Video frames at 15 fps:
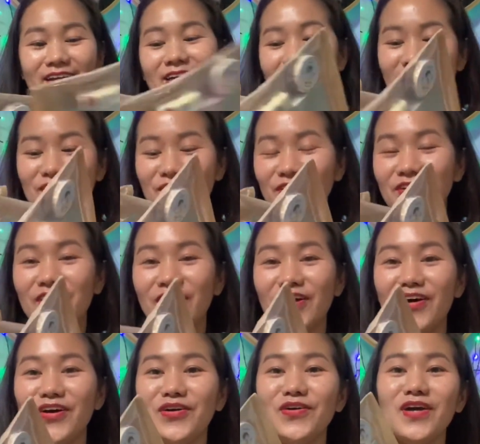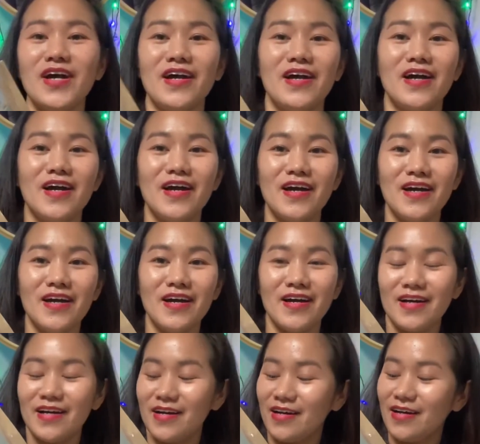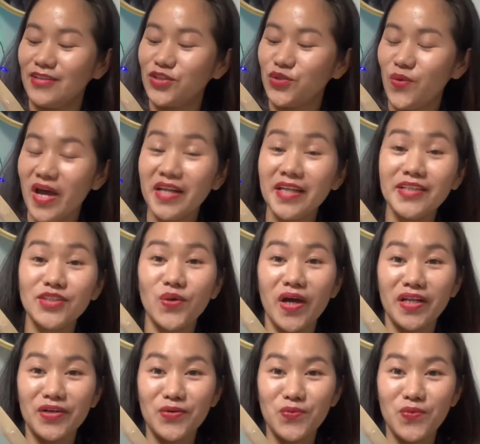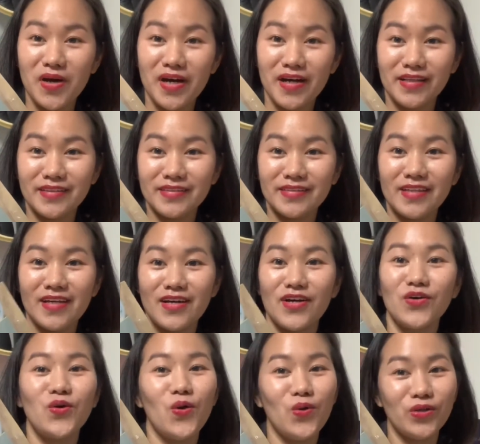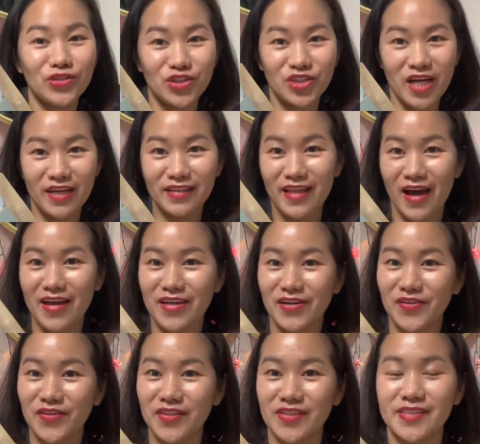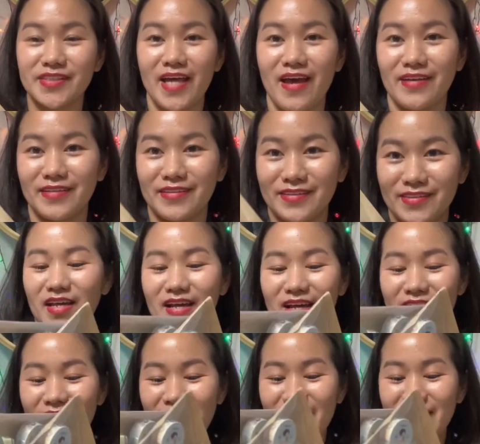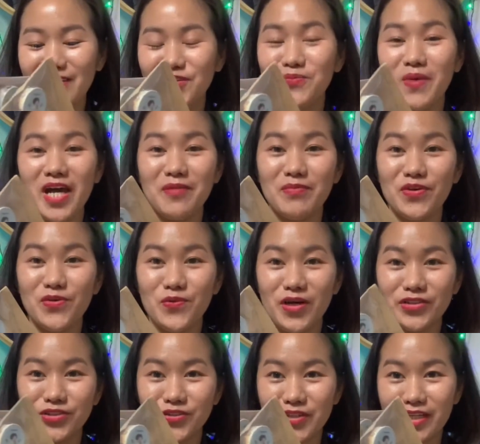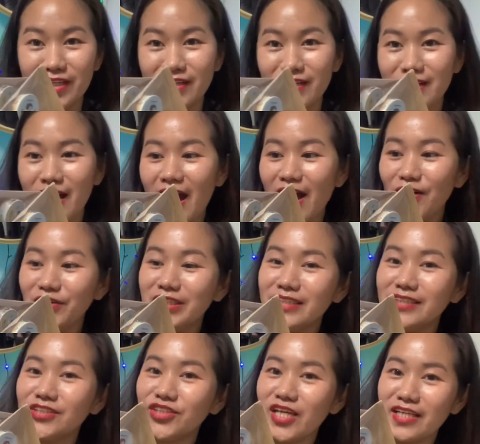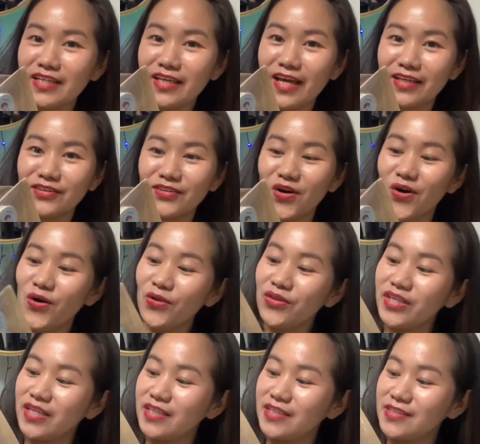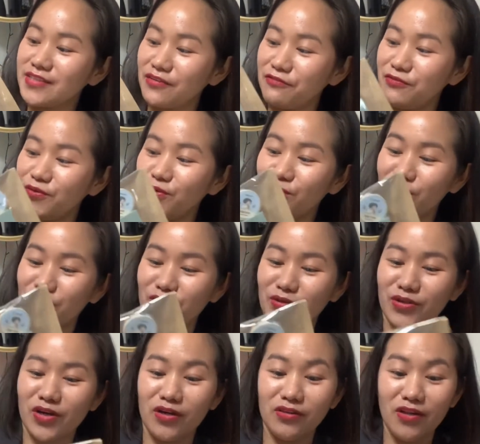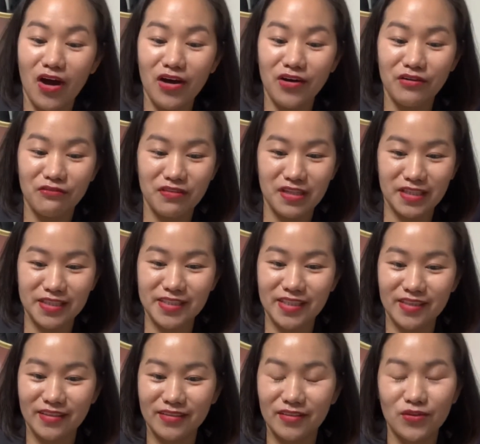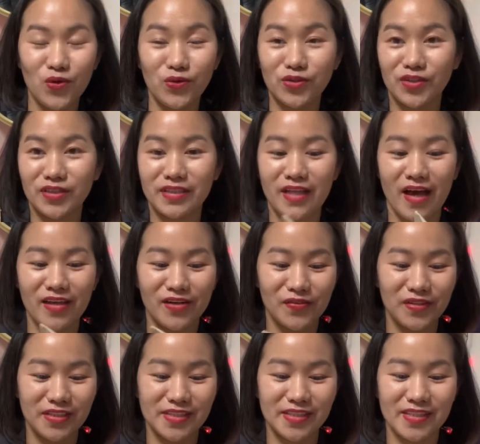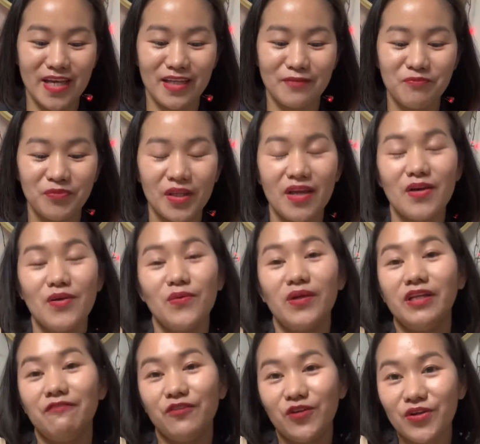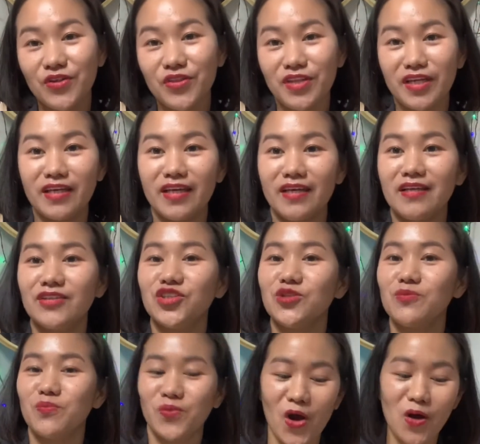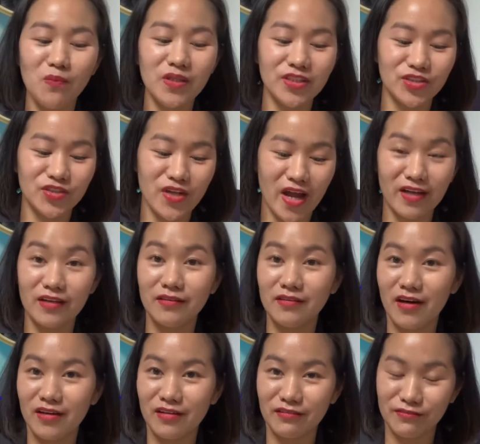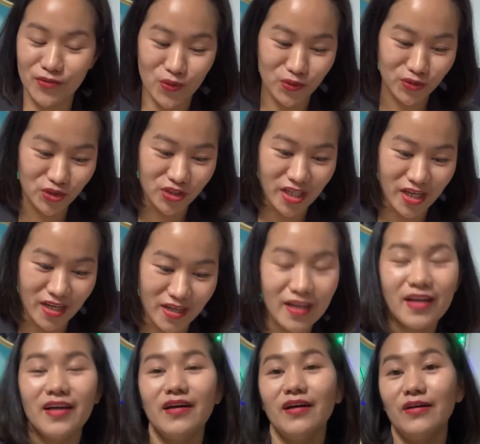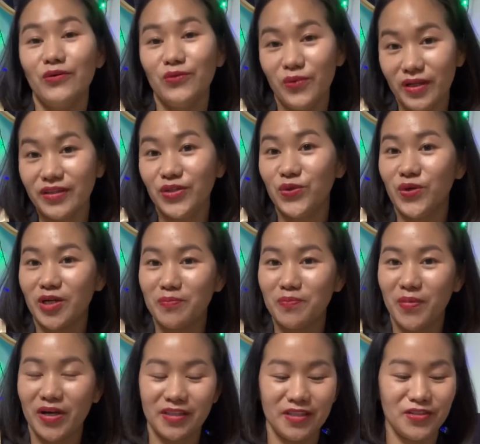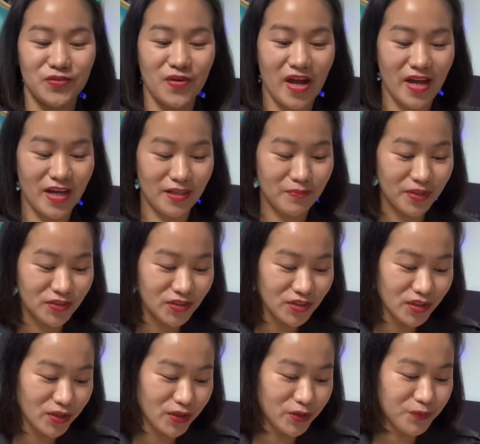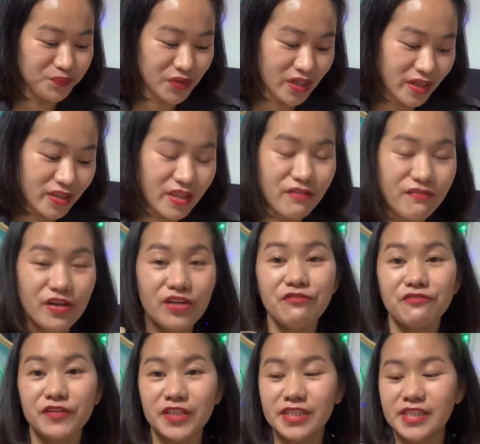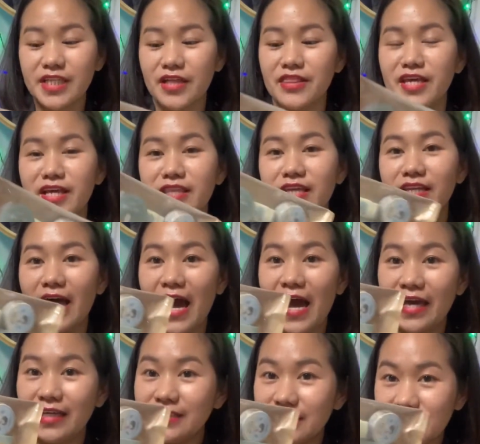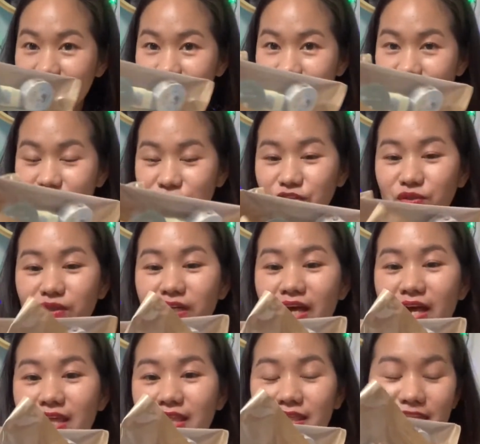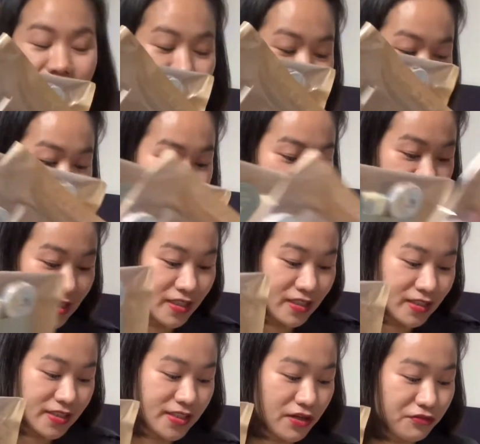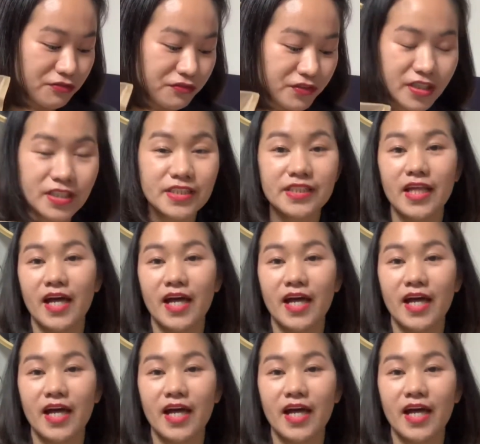Here you go. 2021 Gongcha diary set. And you might be wondering, how did Jane get all these four or a lot of these Gongcha diary set? Well, if you're thinking she probably drank a lot of Gongcha, well, you are partly right. But you know, the very first thing that I did to get these is first